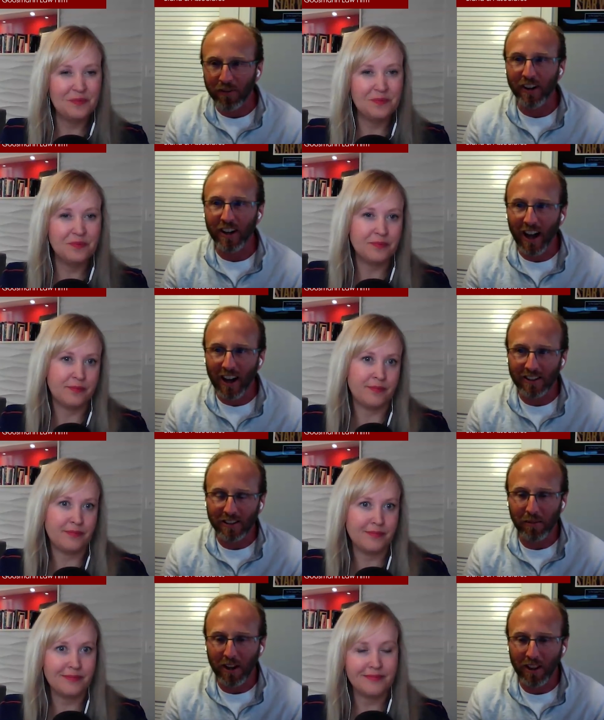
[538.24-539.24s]
Speaker 1: the fear of God into
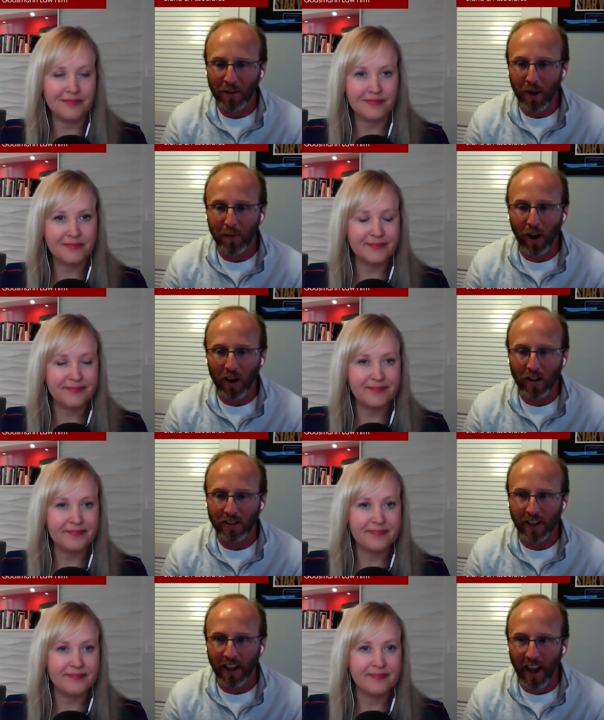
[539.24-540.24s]
somebody that they might be audited
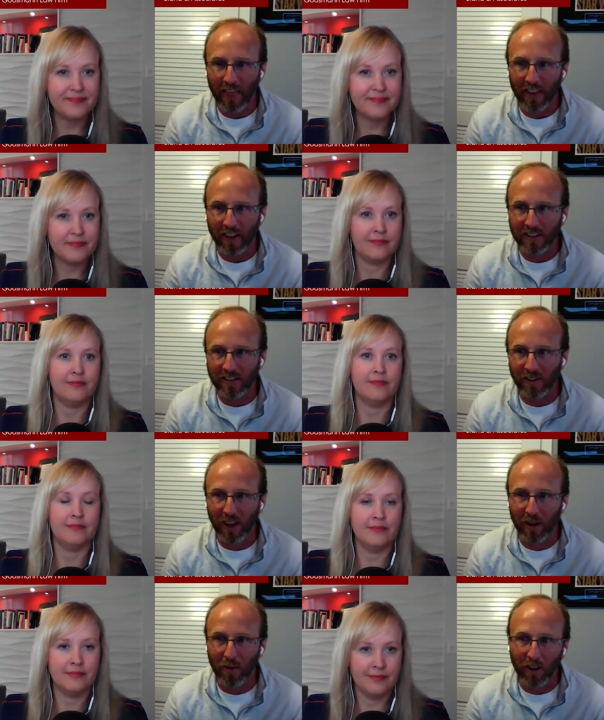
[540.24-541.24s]
because they had this.
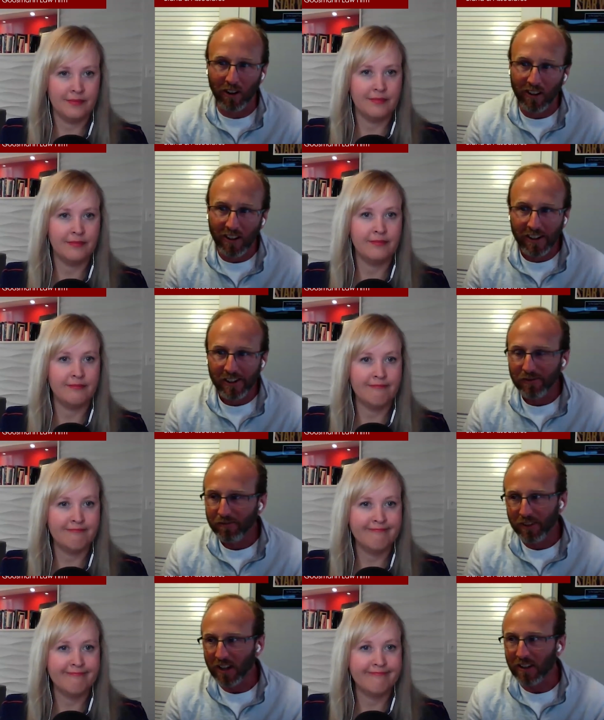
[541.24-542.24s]
Okay, well,
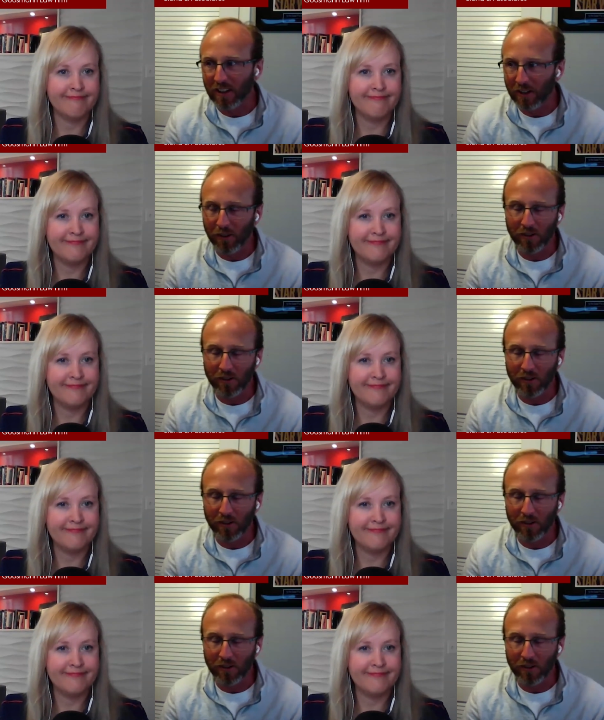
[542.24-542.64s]
technically,